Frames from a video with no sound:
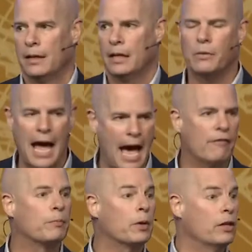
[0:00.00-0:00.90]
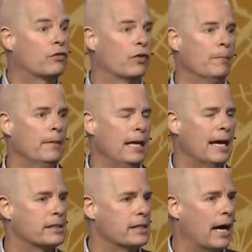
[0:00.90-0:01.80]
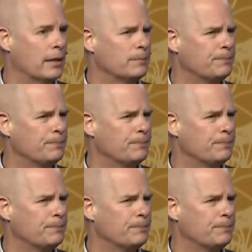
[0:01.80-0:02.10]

They were half breeds from the exile.